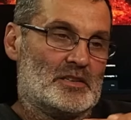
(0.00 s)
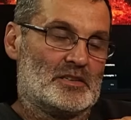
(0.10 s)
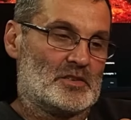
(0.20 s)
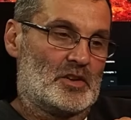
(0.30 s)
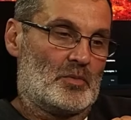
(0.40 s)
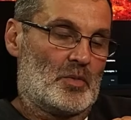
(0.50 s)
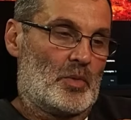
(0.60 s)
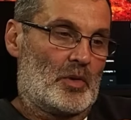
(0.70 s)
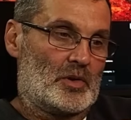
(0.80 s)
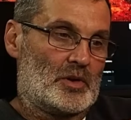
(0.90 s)
it doesn't come
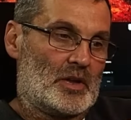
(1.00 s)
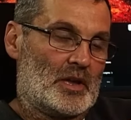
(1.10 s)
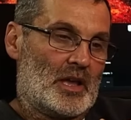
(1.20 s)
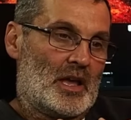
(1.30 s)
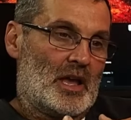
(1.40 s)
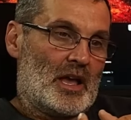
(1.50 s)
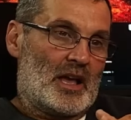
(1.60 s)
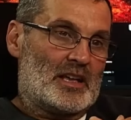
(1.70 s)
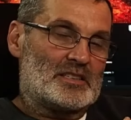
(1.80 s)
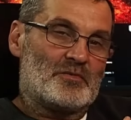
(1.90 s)
apart.
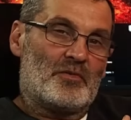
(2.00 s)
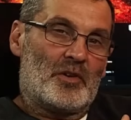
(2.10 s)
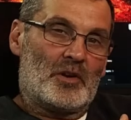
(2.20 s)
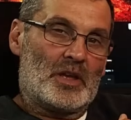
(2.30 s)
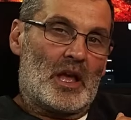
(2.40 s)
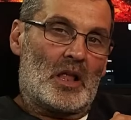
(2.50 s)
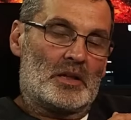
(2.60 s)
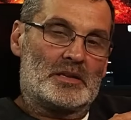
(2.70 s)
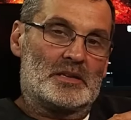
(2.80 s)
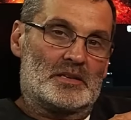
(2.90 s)
It's very
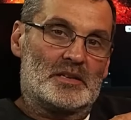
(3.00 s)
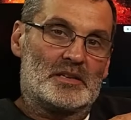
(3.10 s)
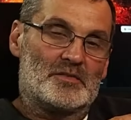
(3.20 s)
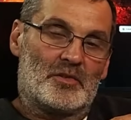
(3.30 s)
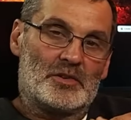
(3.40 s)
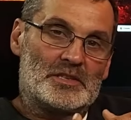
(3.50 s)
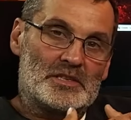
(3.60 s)
elegant, very